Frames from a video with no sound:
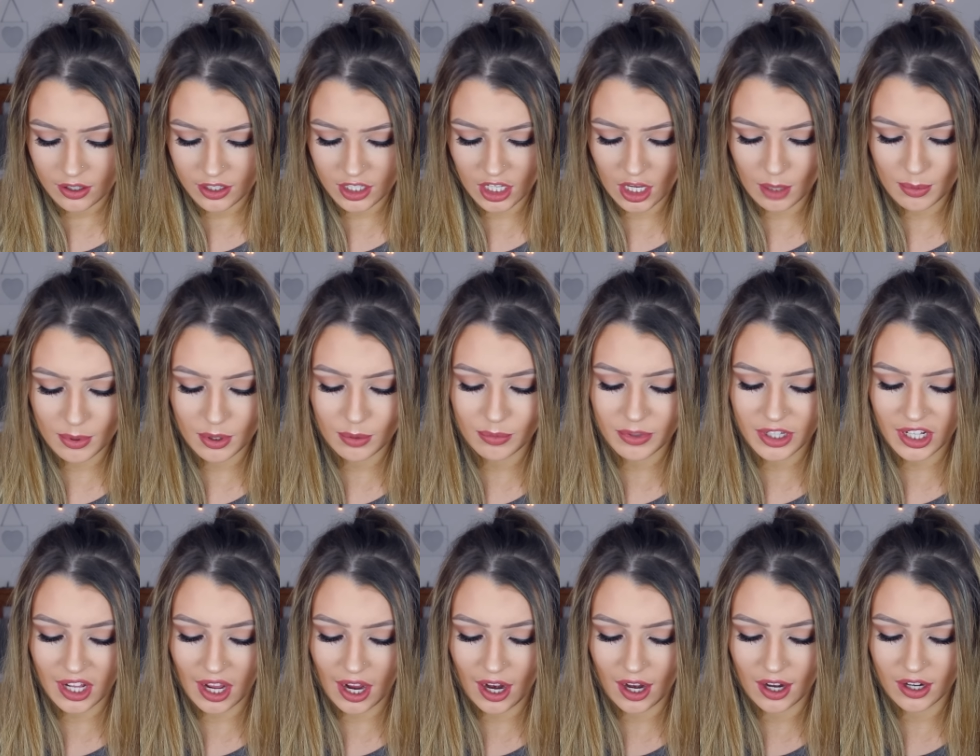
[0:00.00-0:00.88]

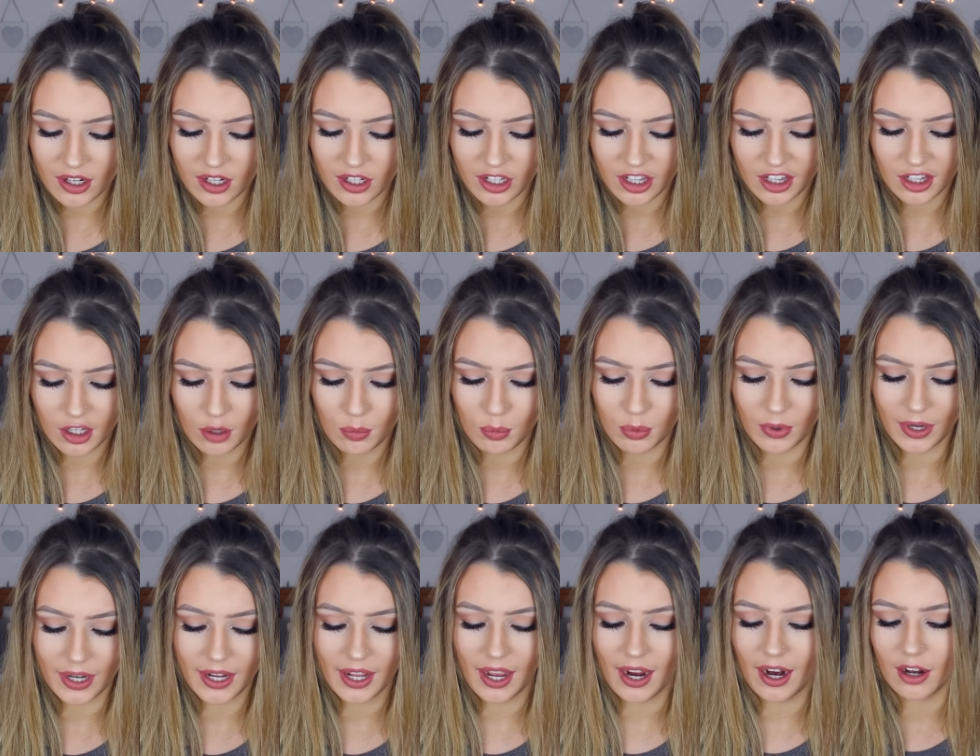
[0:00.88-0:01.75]
Debenhams card,
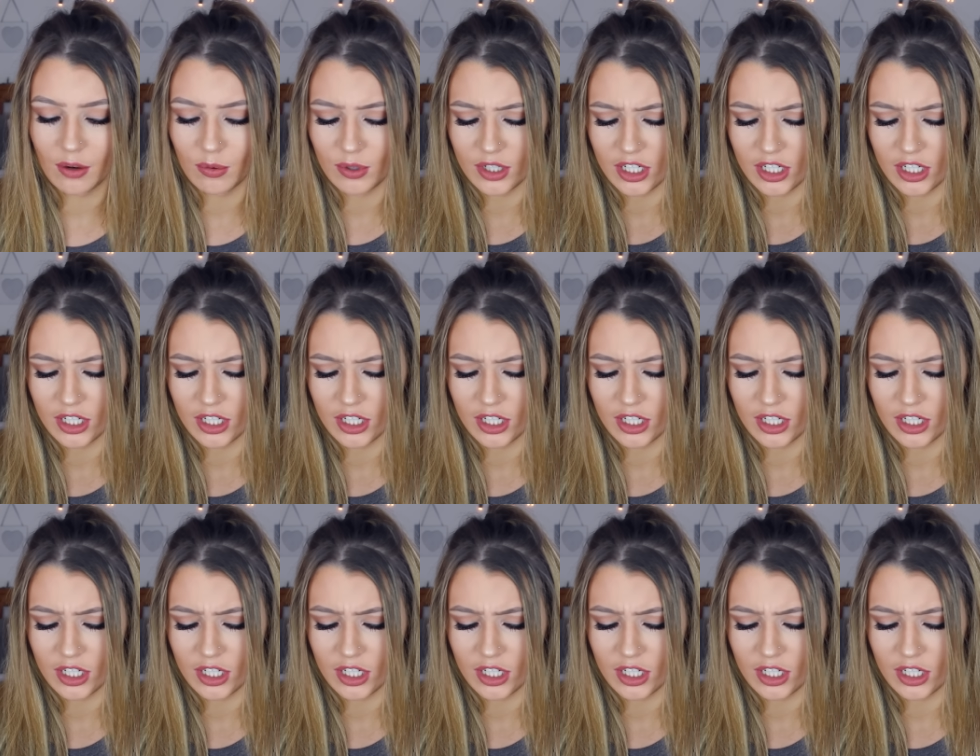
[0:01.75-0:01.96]
Subway card,